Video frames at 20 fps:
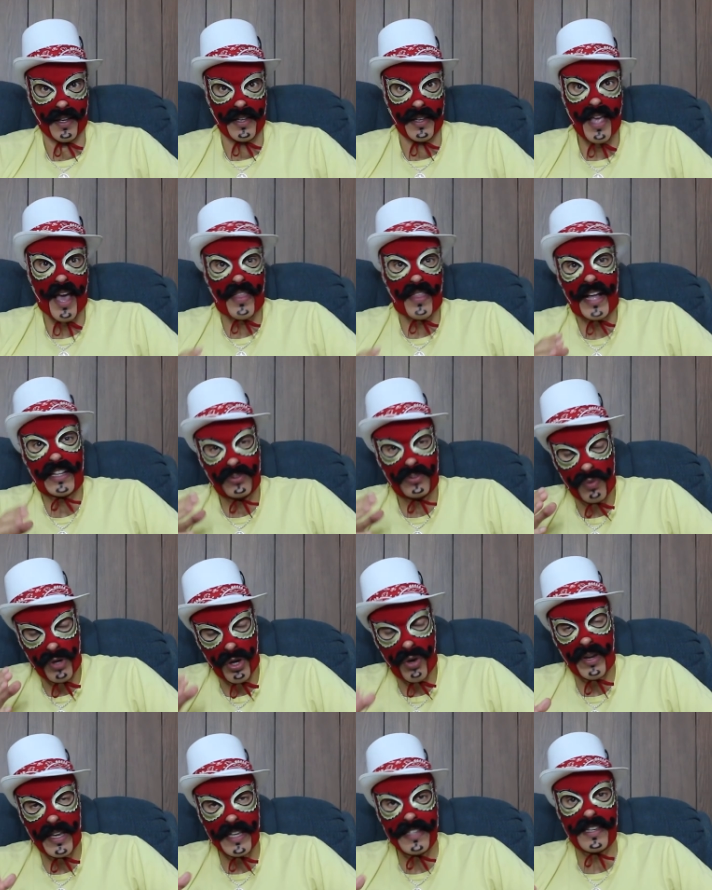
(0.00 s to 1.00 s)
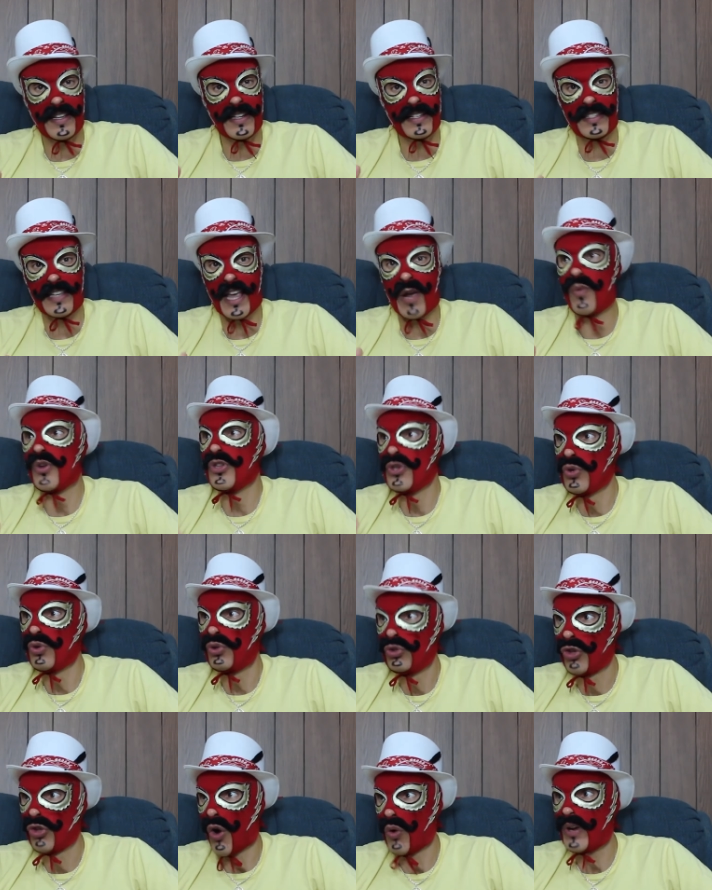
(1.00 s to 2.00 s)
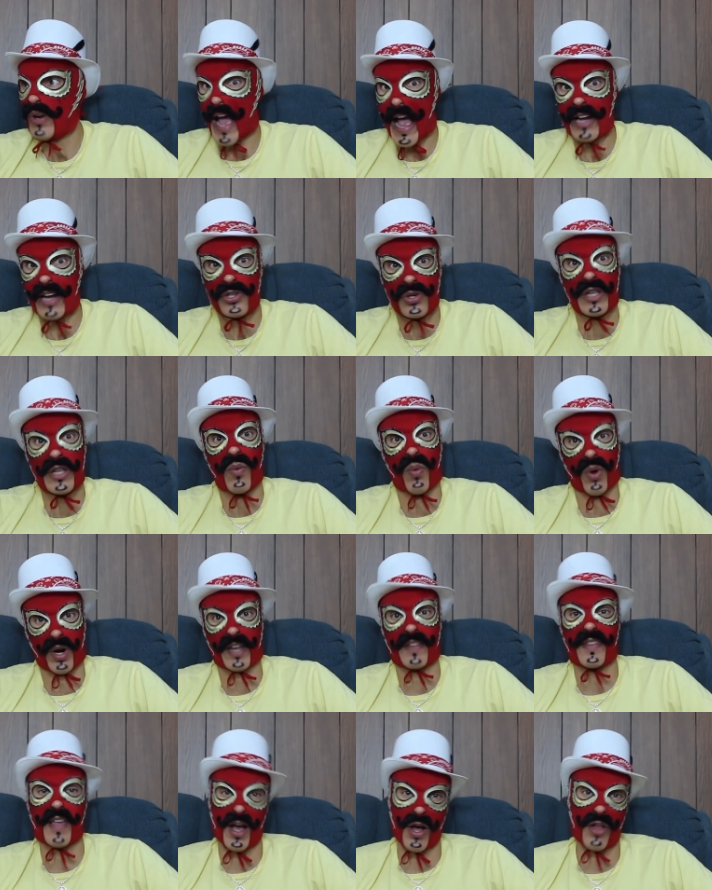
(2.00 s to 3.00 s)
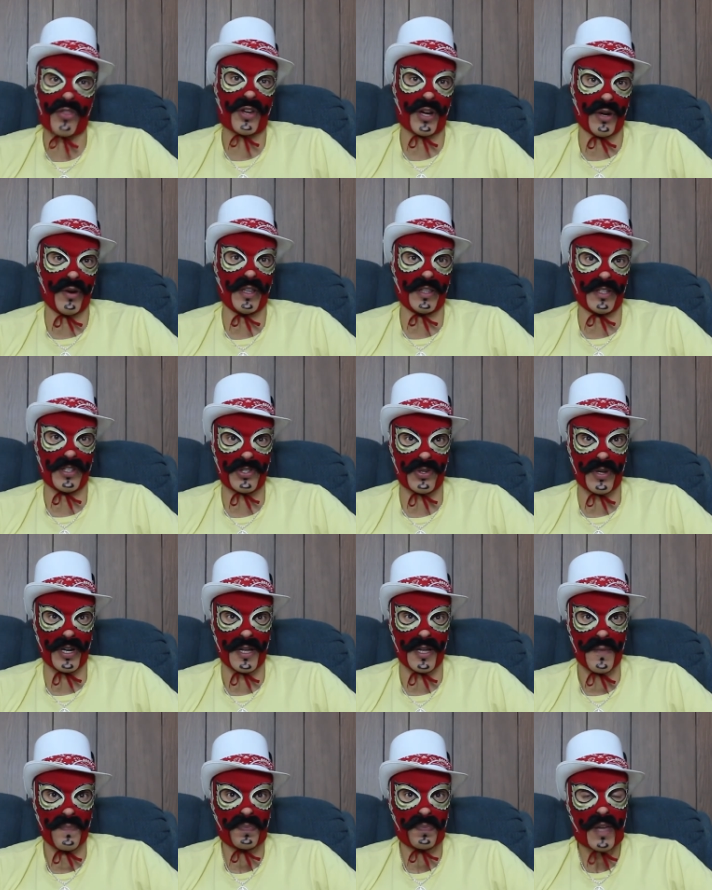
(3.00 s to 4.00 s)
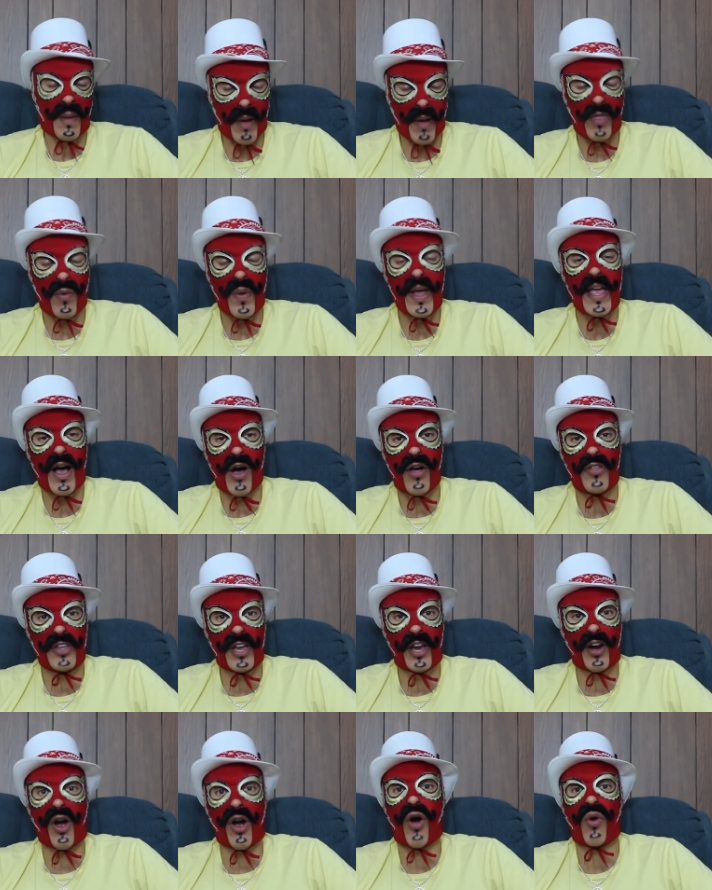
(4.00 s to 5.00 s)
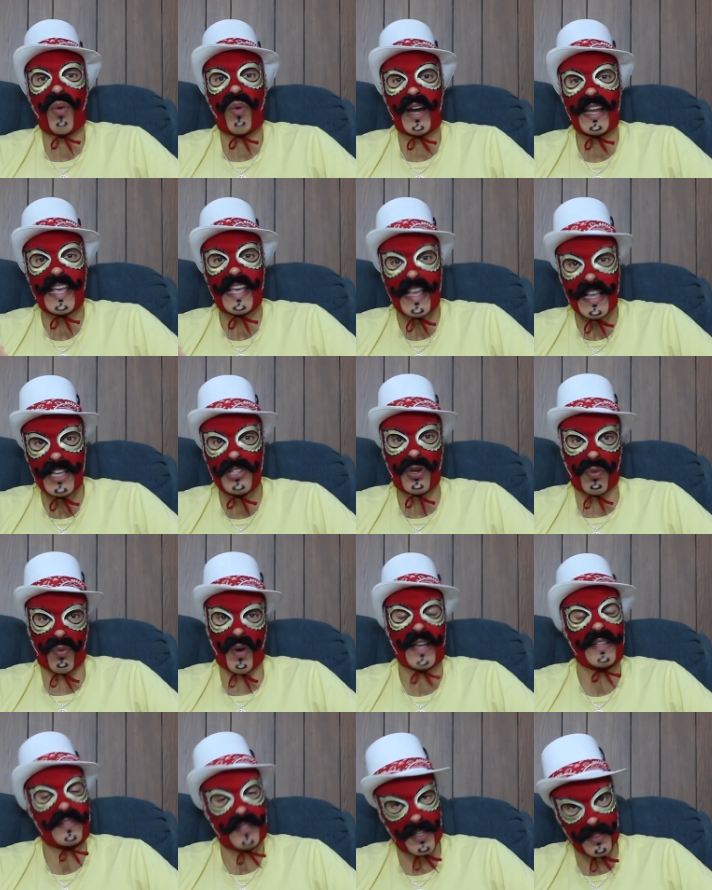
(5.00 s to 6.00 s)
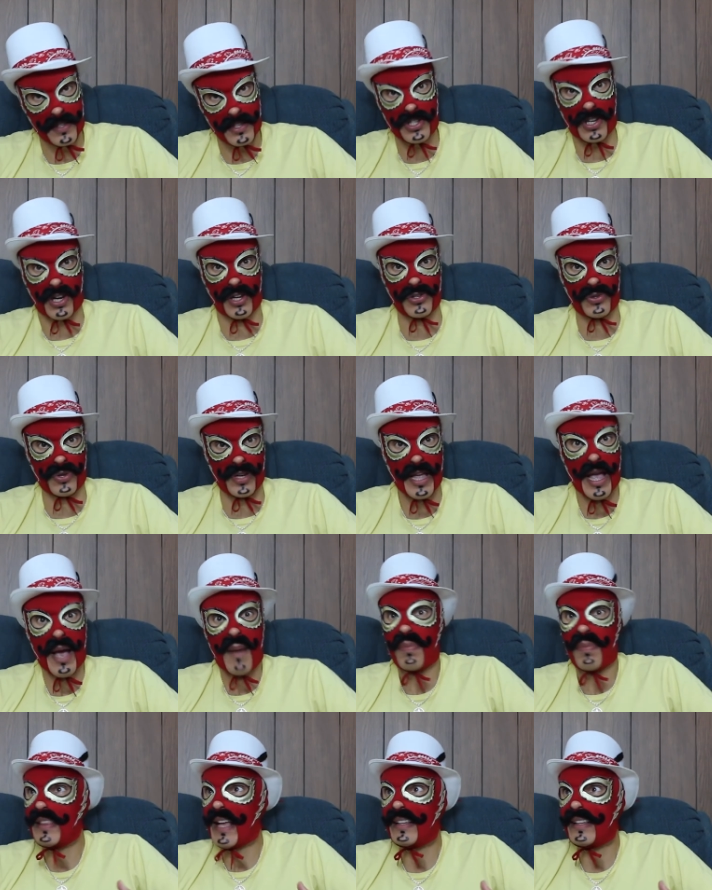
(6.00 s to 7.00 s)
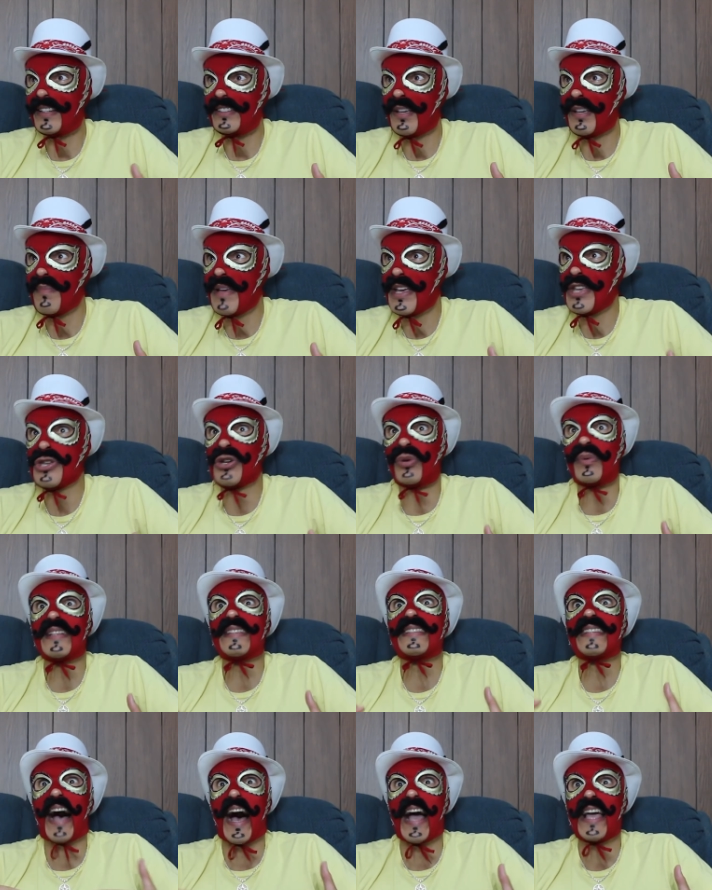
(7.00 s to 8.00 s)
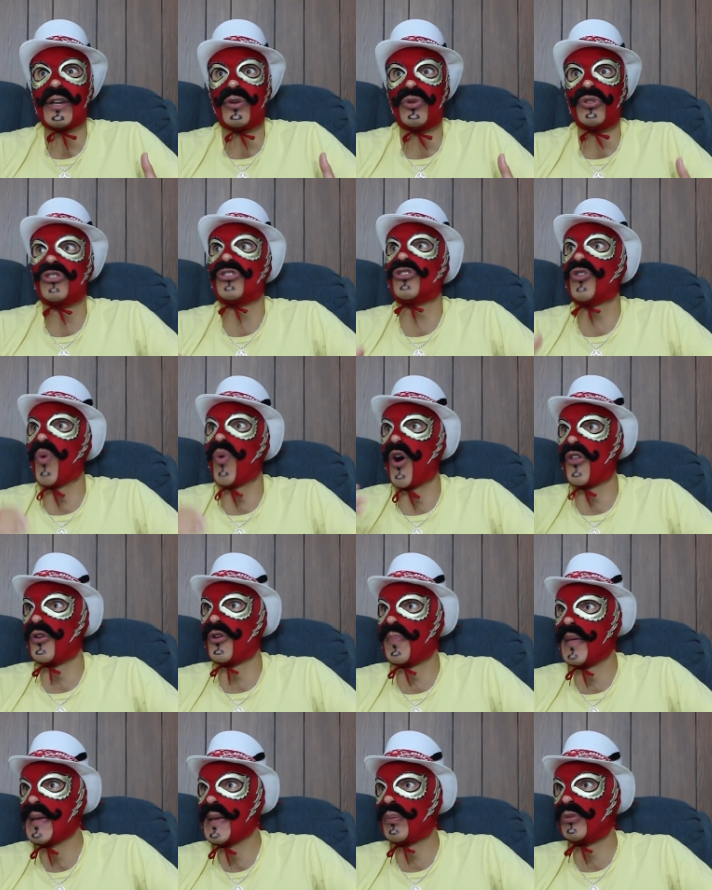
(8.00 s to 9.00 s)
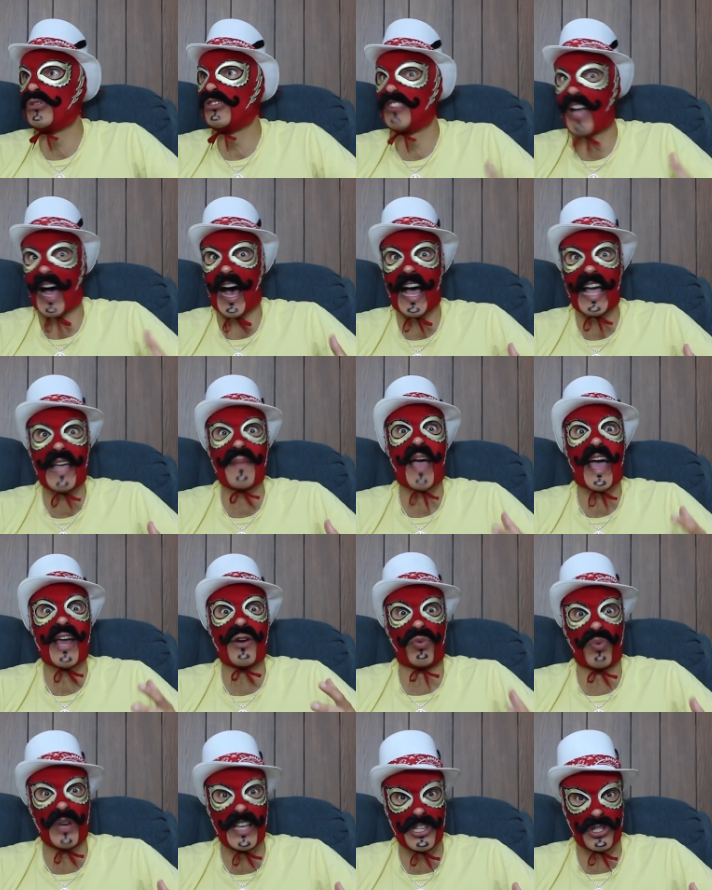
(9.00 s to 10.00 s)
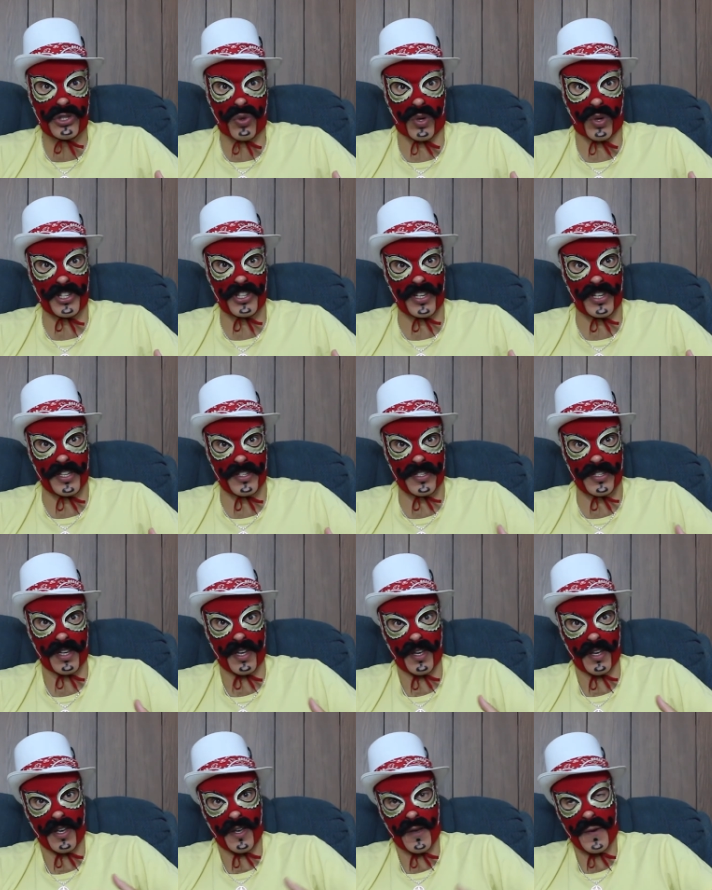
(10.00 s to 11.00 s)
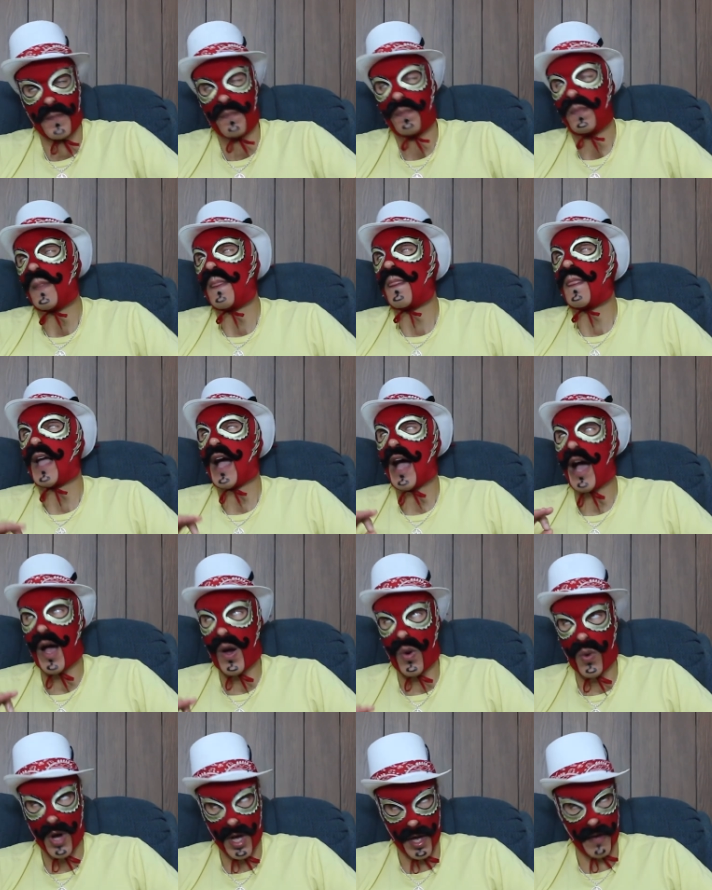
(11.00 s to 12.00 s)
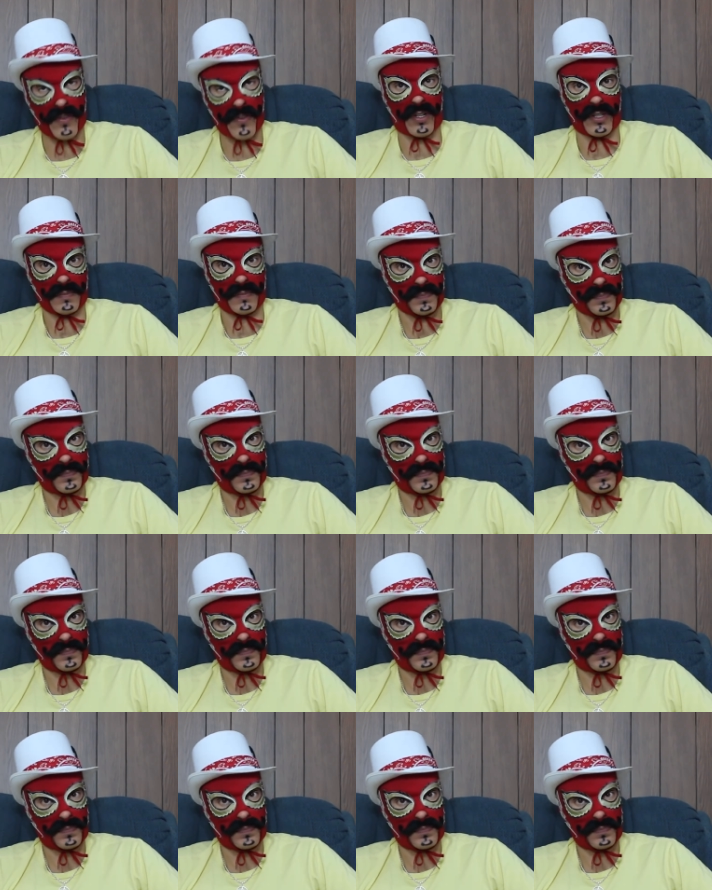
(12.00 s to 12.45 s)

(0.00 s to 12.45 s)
Yeah, that's real easy to say when you don't actually work in the healthcare industry. By the way, healthcare already is a right in this country, but that doesn't mean you're entitled to other people's time and resources. However,